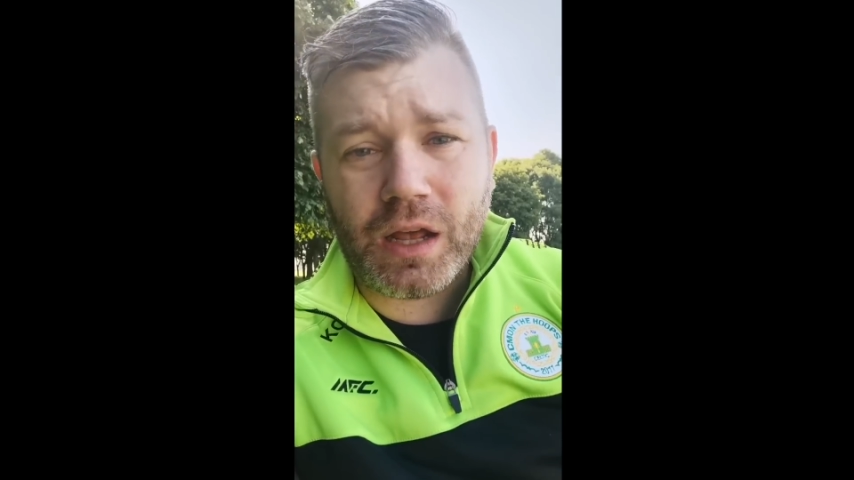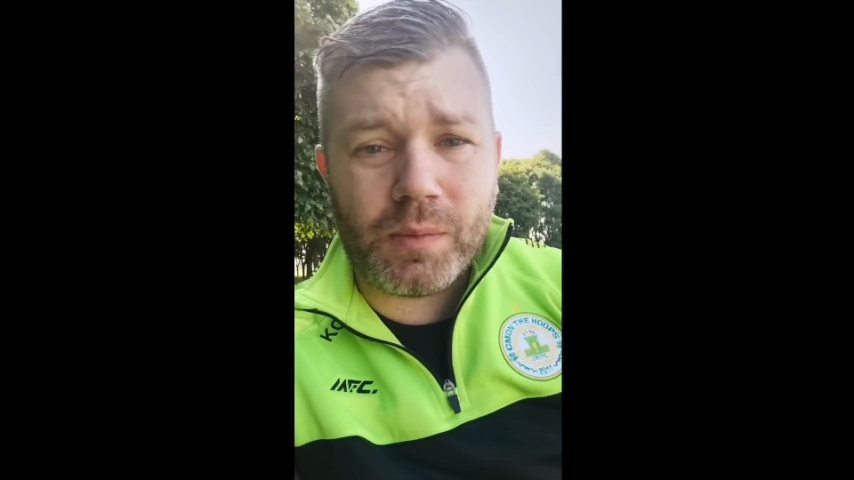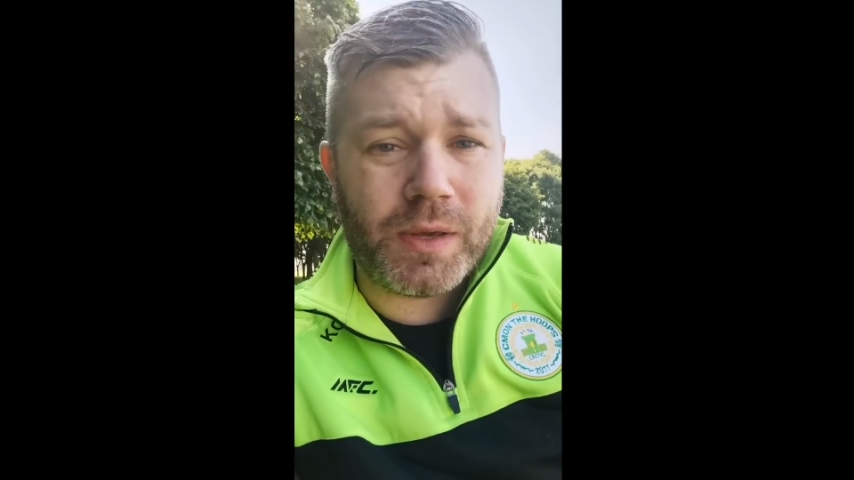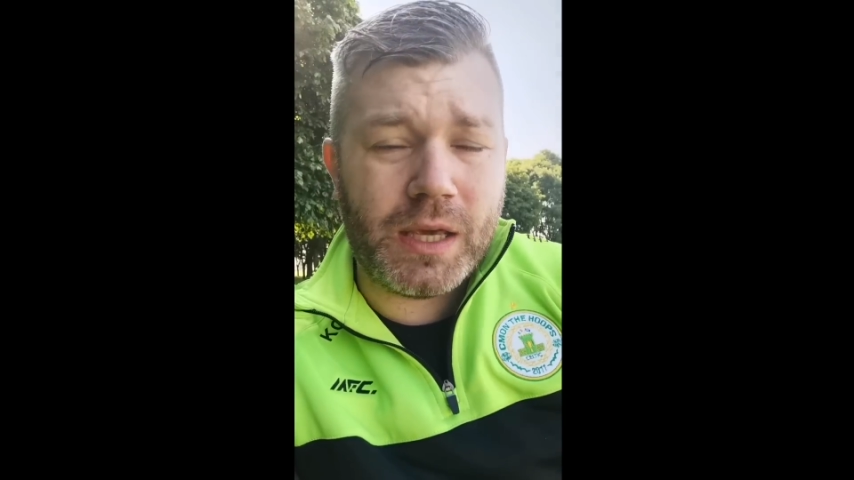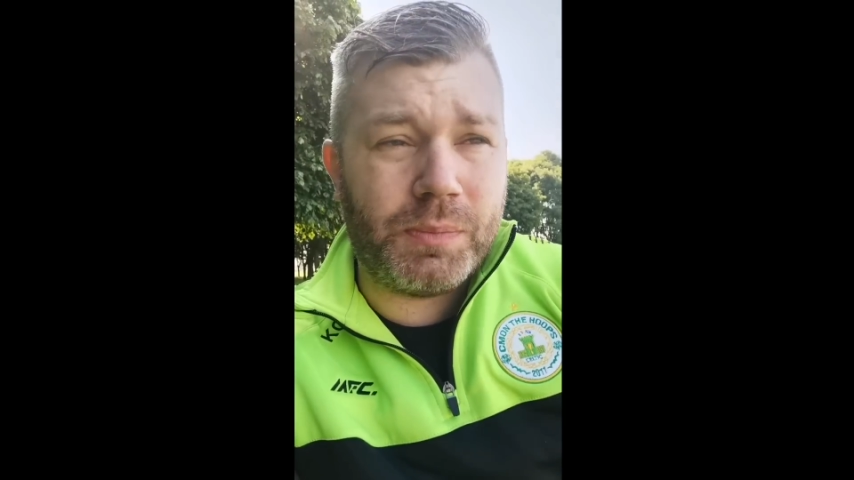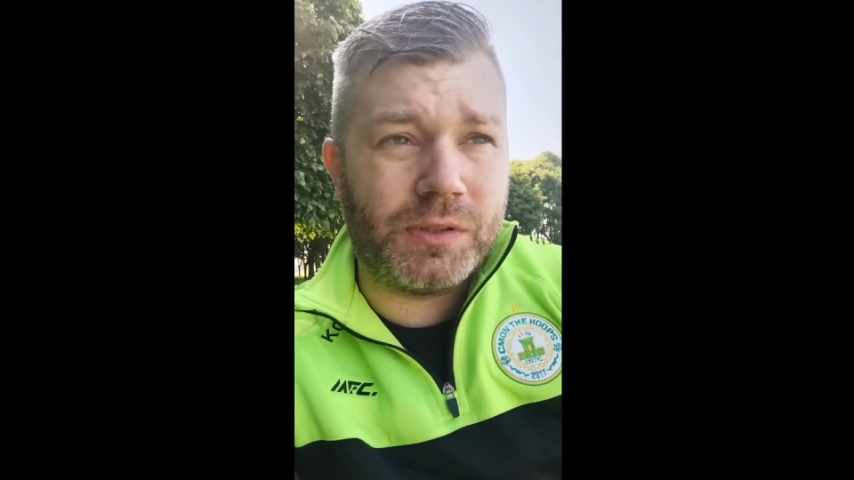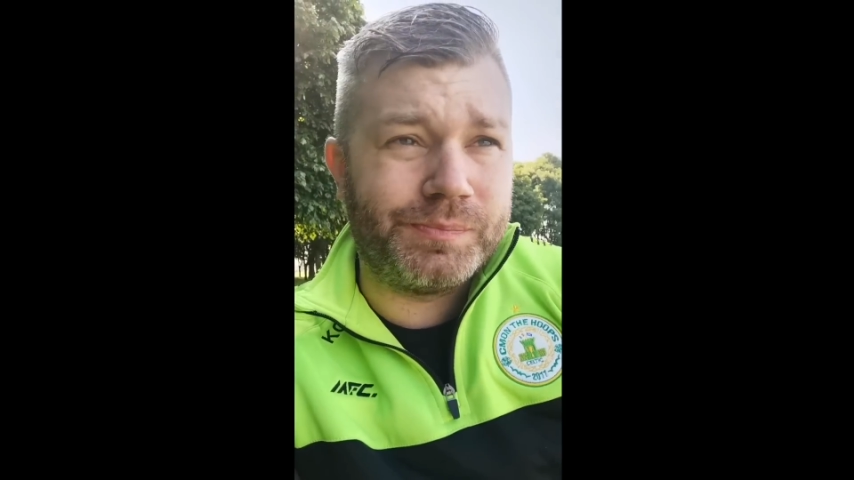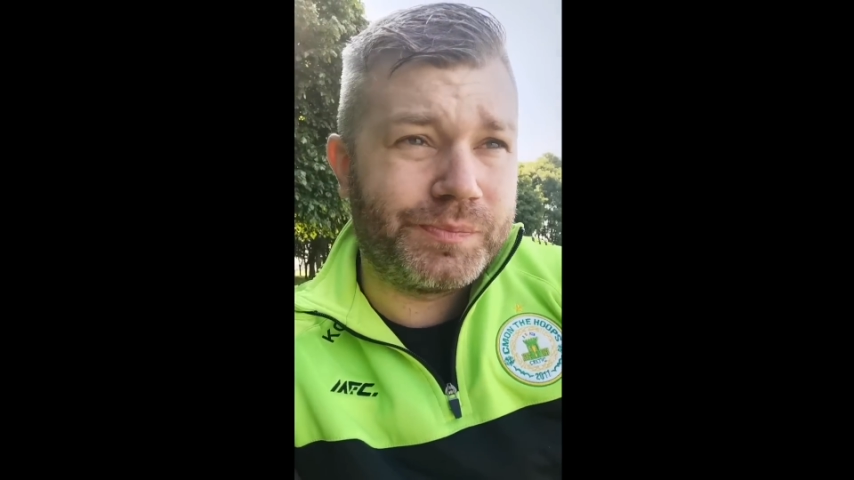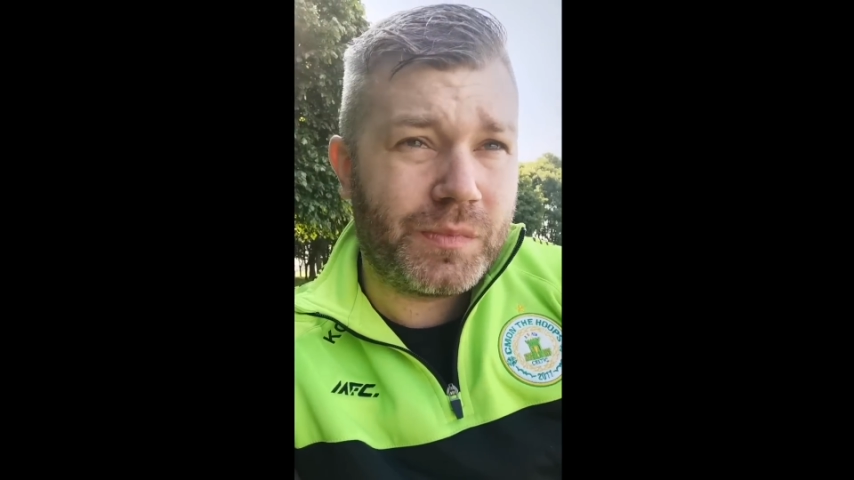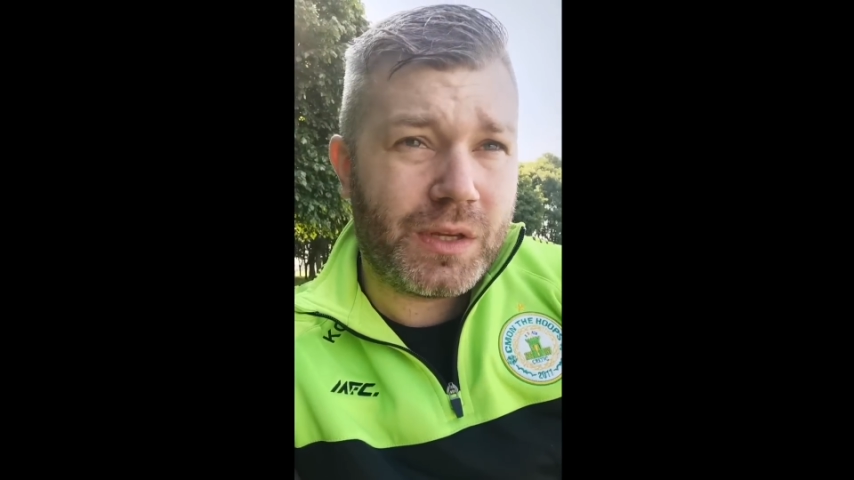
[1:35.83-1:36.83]
A lot of
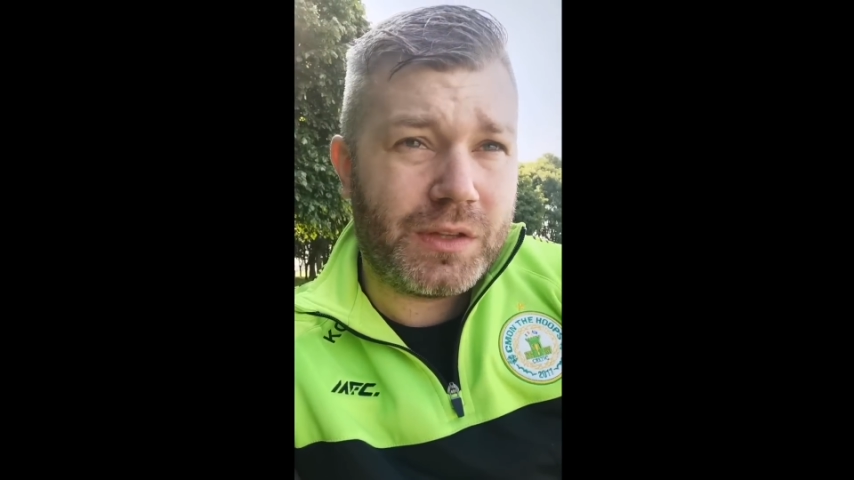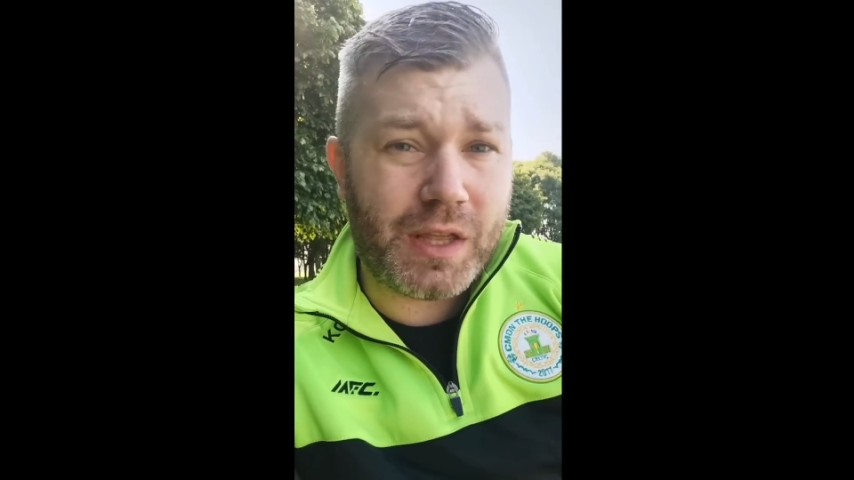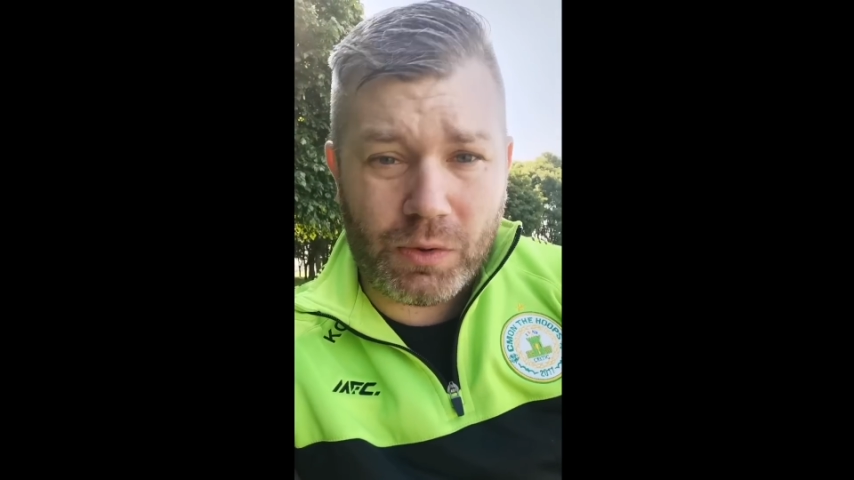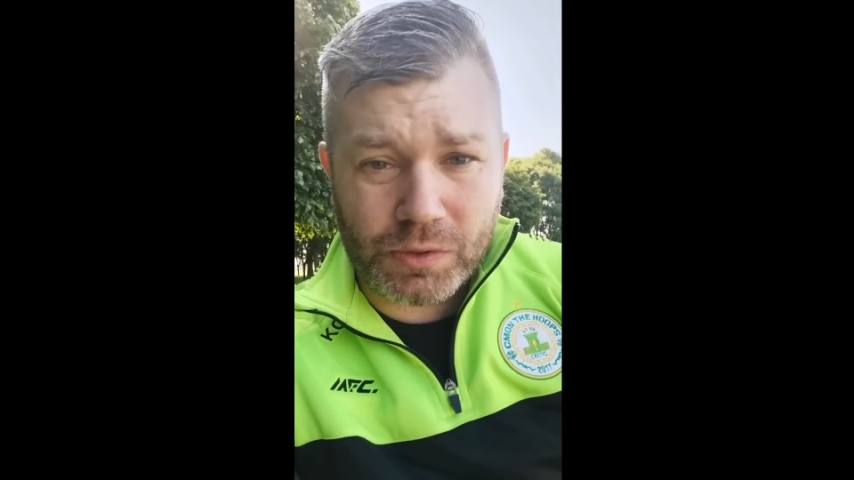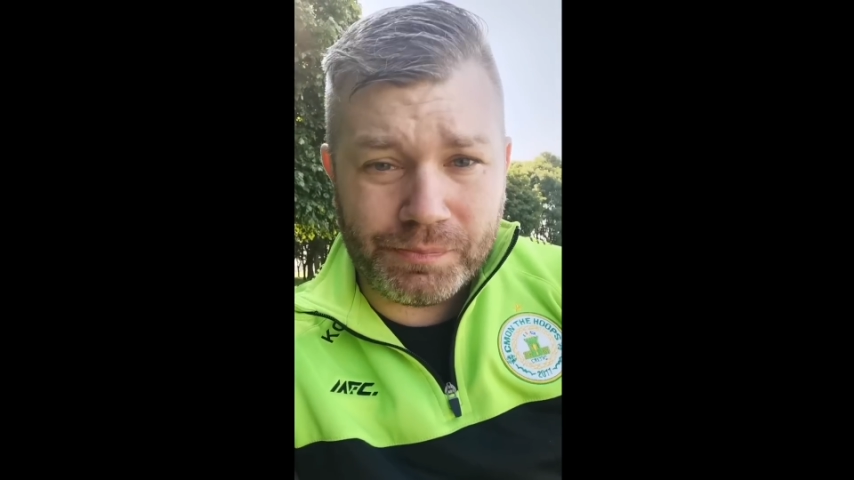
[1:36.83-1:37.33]
people doubted